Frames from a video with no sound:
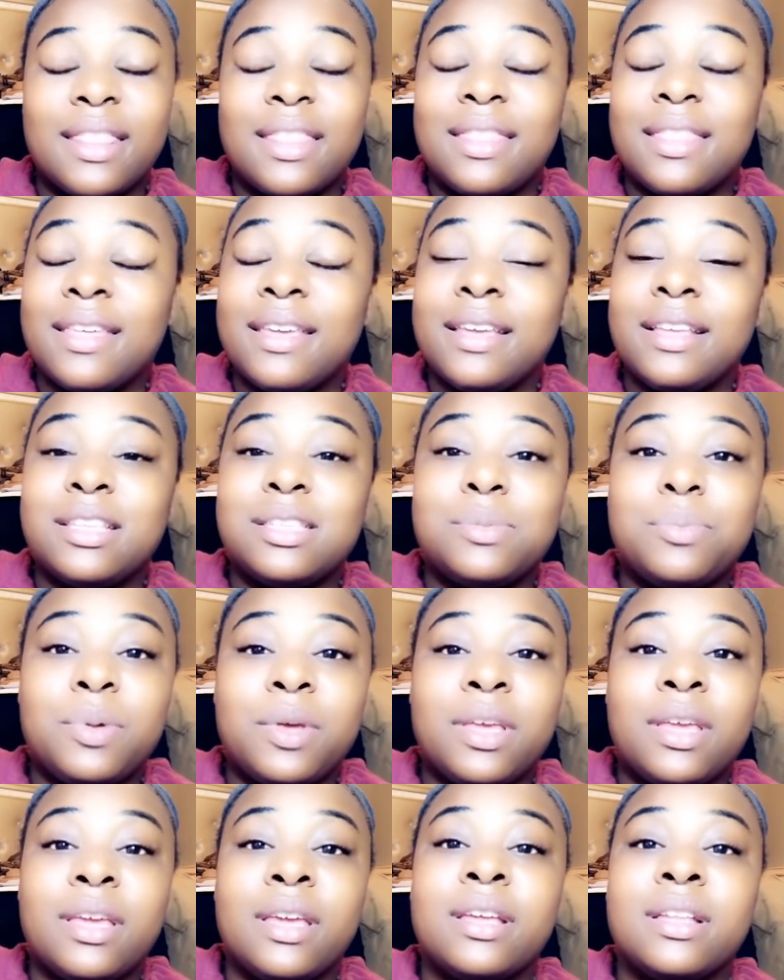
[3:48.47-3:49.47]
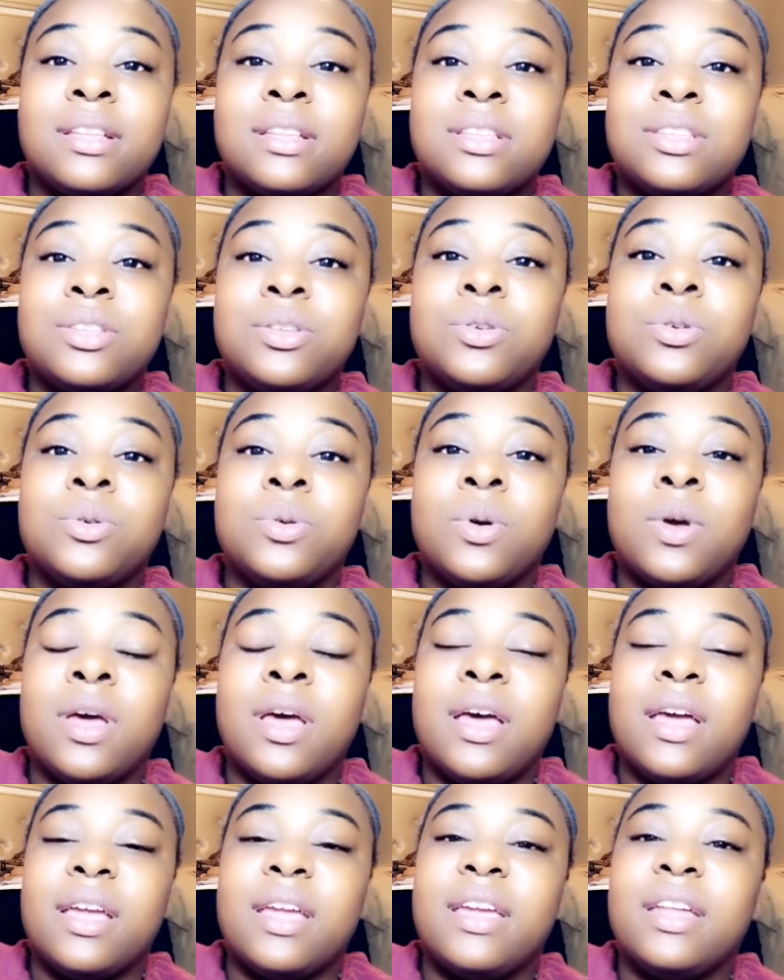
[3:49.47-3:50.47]
things began to
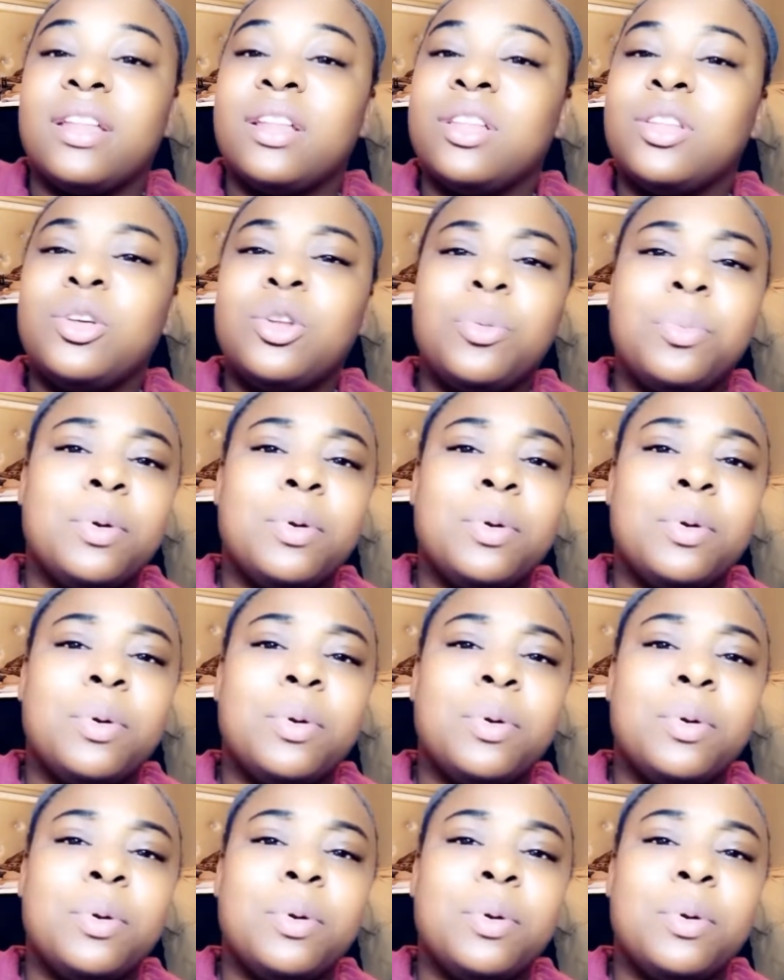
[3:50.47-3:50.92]
get a little